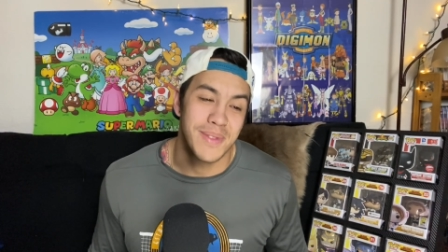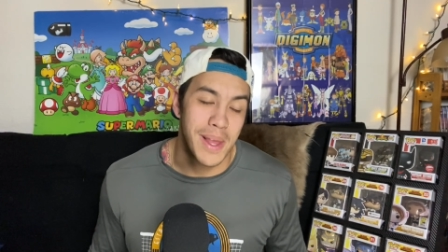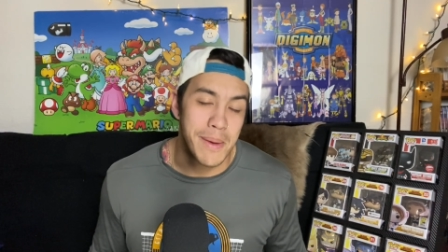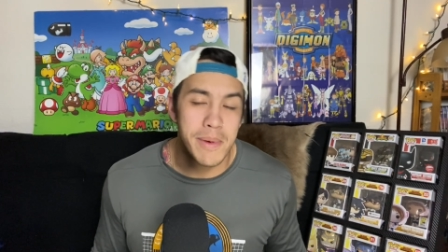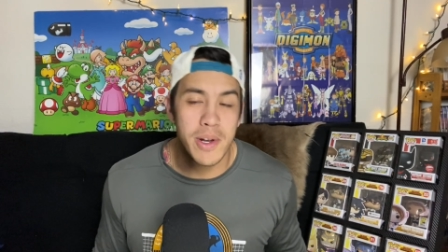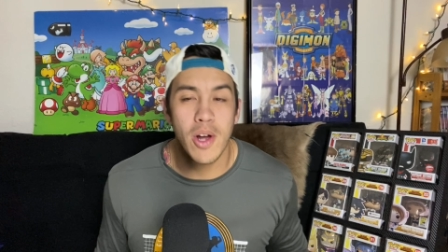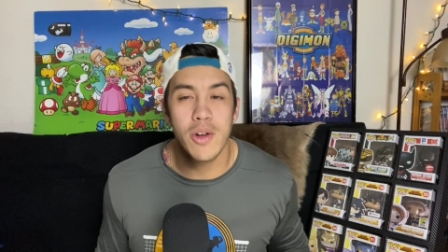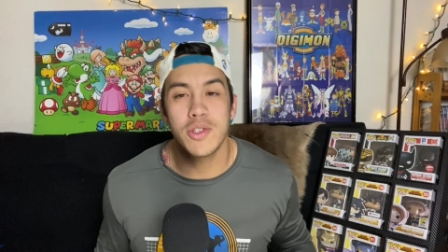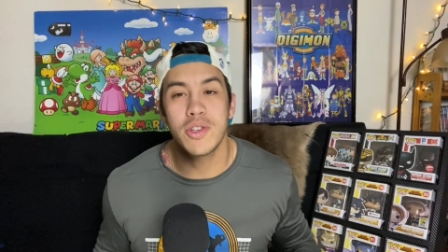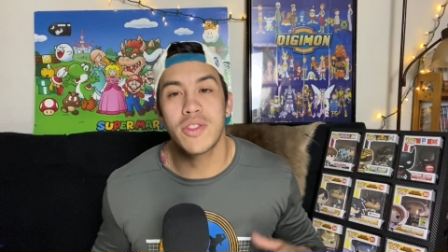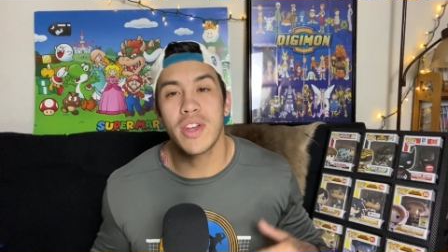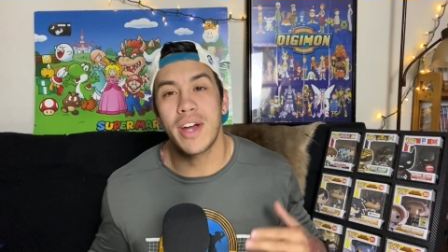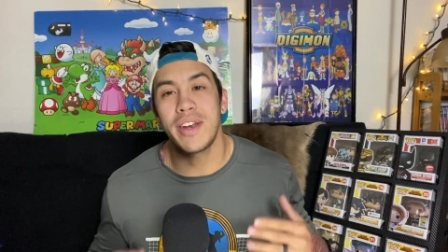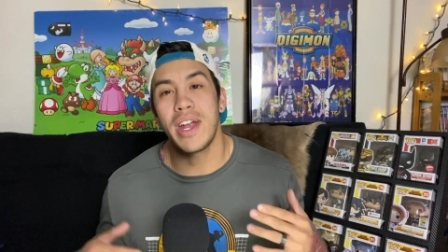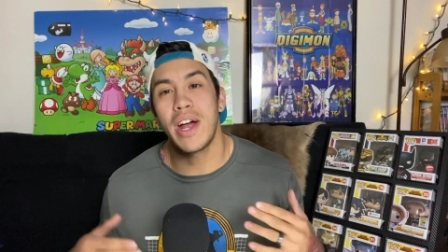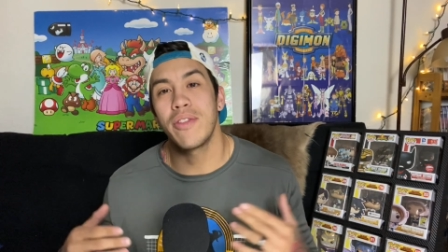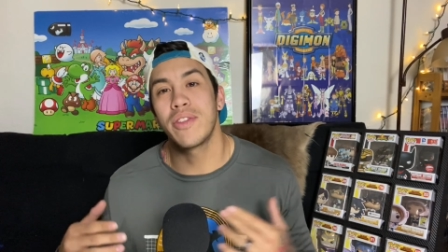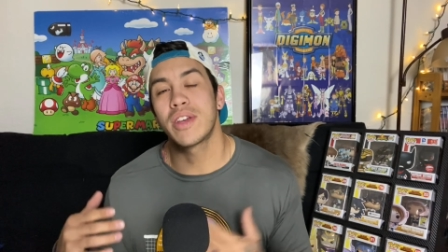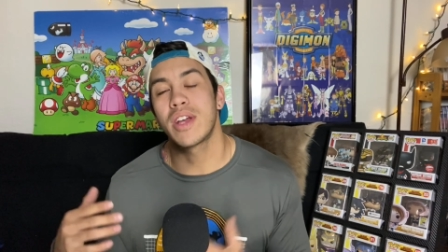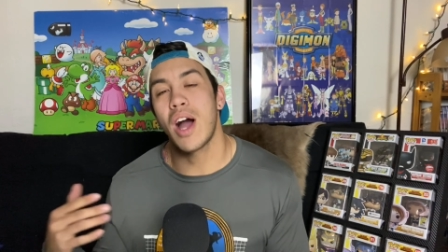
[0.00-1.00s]
Let me know what you thought
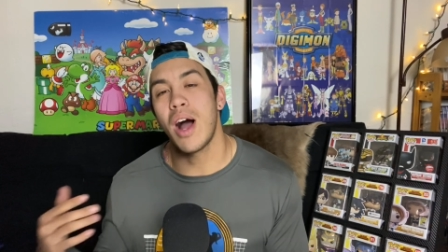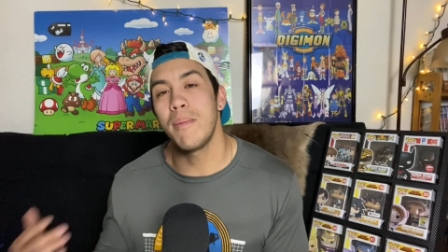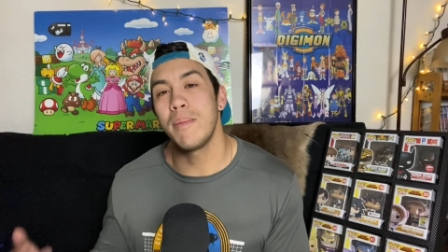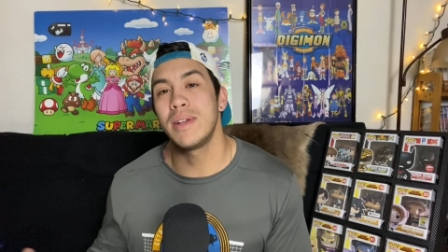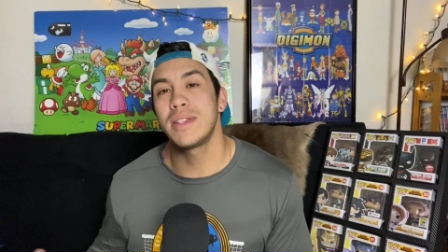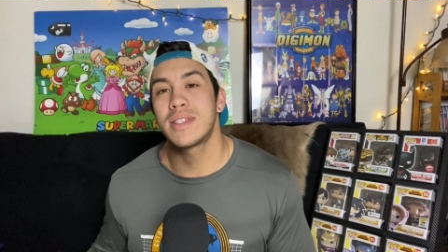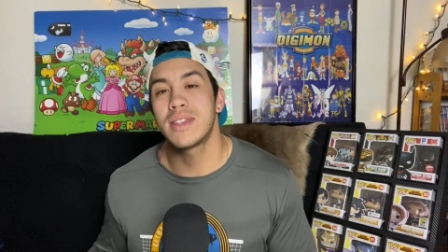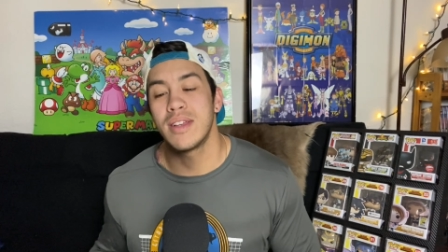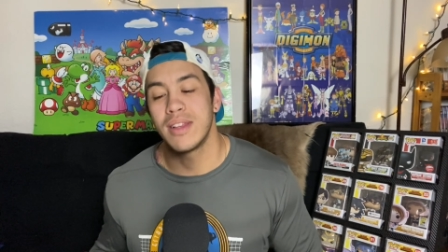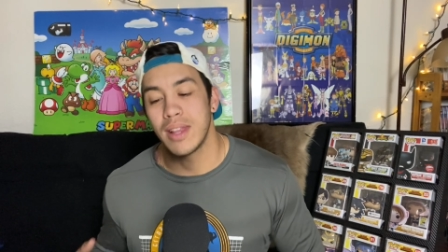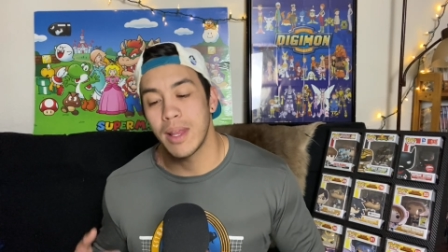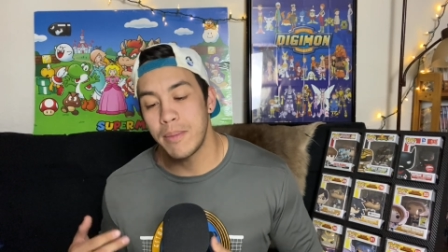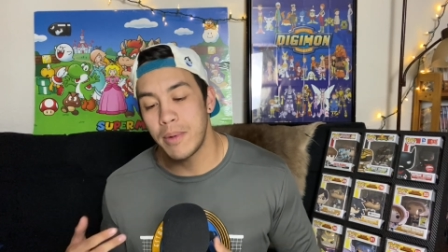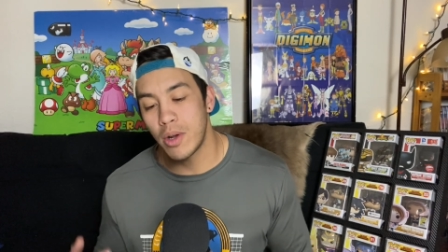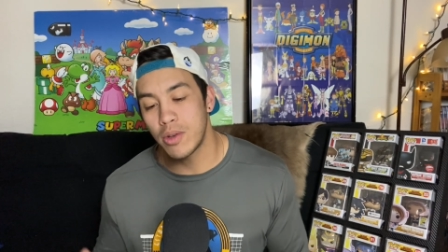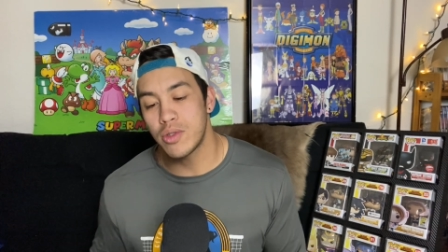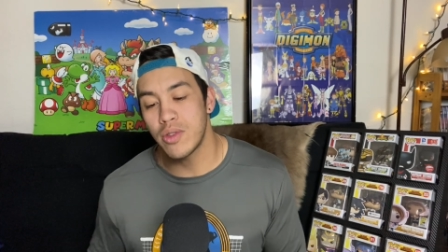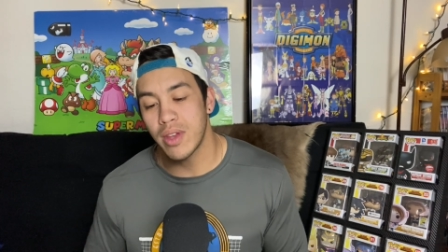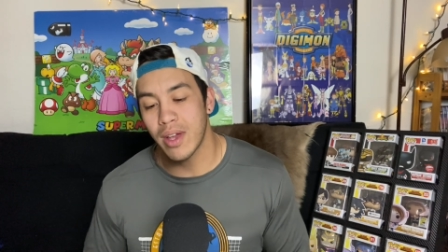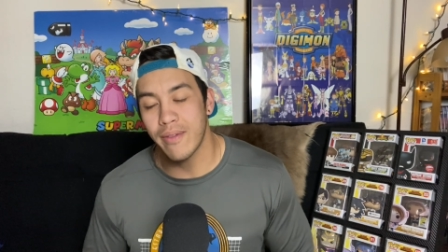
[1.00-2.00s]
down in the comments. Let me know
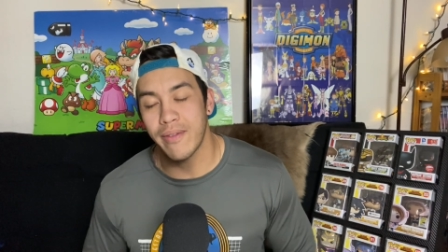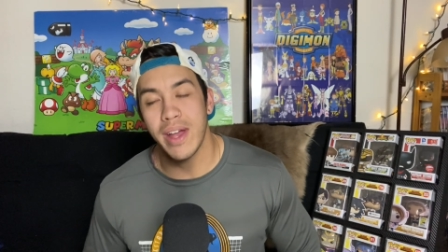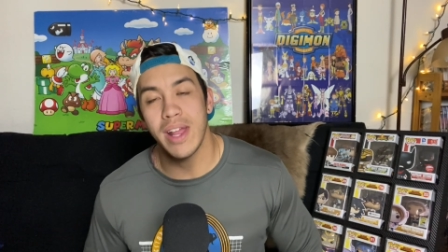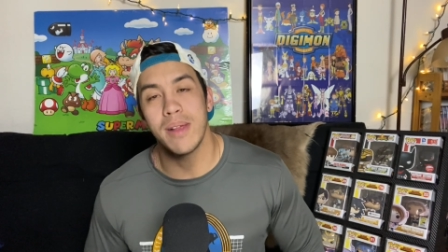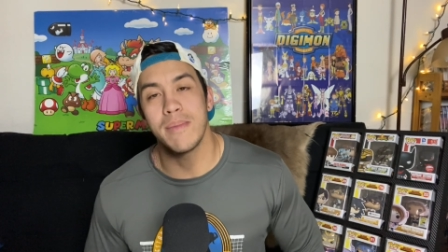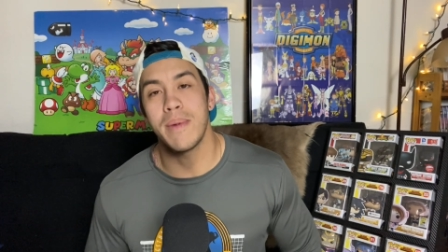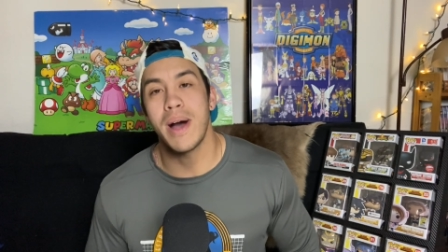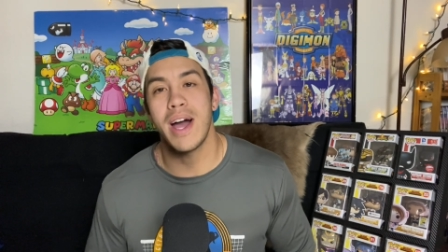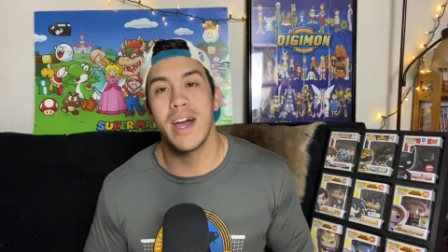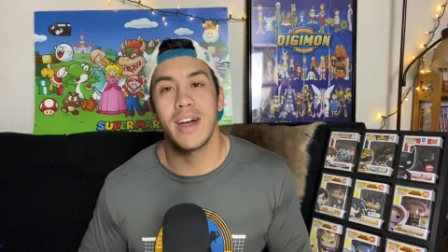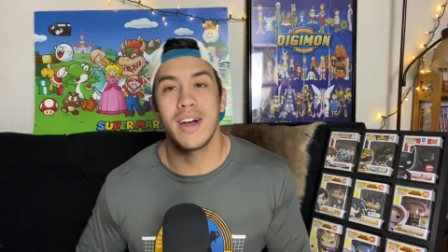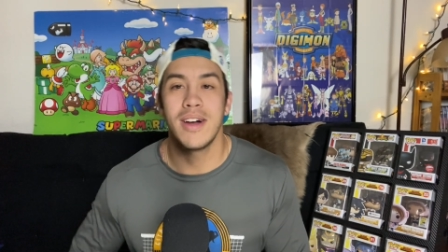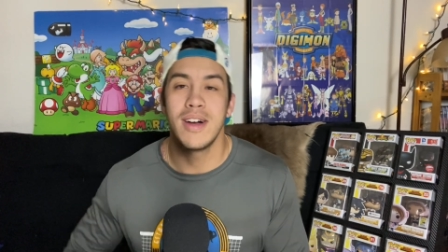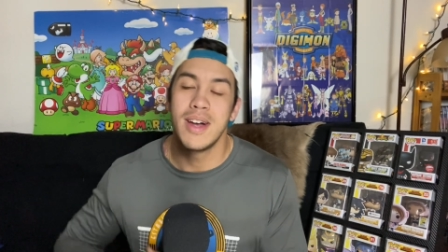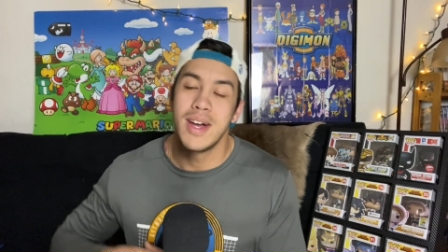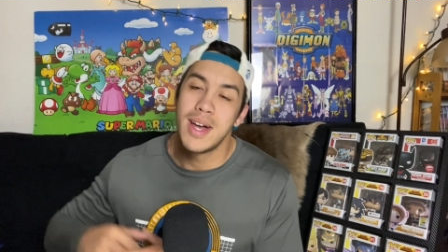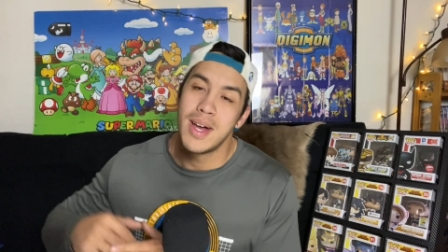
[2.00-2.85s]
what you think of Veil of Maya.